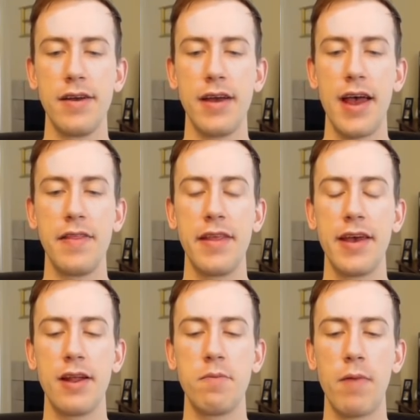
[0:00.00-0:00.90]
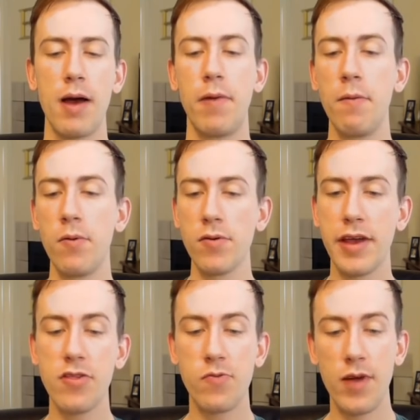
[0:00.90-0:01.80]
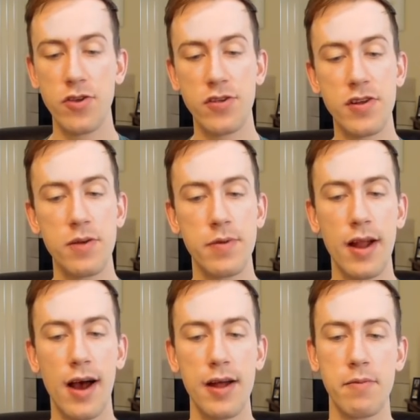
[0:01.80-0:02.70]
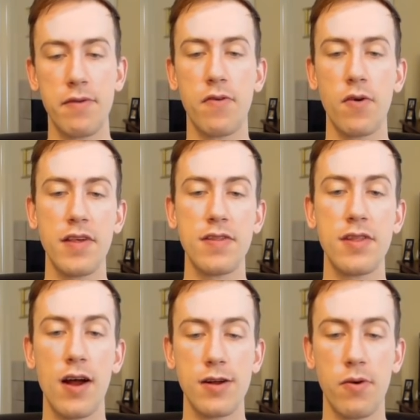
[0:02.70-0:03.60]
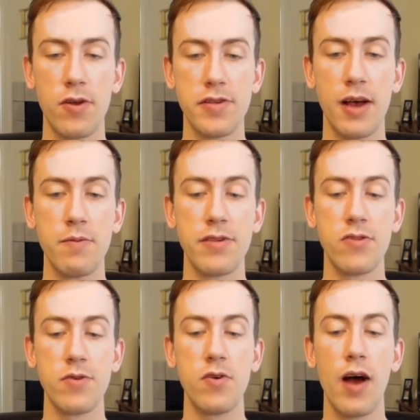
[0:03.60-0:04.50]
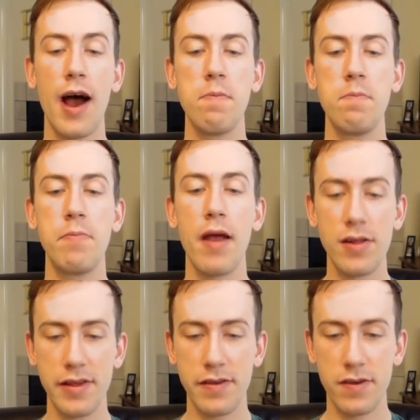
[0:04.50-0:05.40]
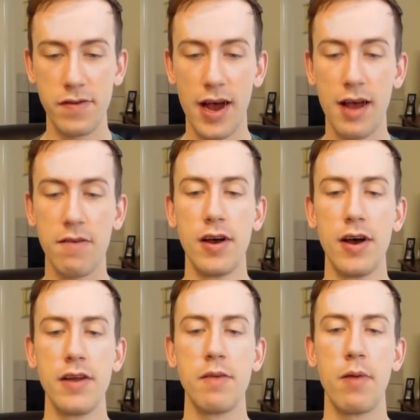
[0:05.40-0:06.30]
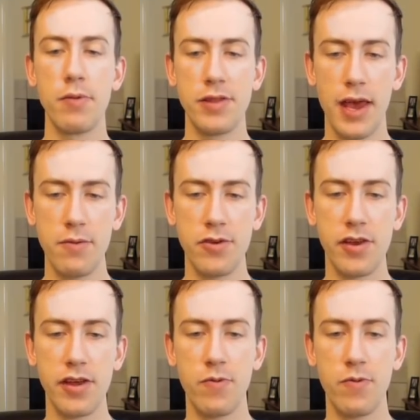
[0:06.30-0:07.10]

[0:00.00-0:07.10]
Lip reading: And then my bubble gets registered, but not before this Dark Pulse comes through. I barely survive. The bubble damage gets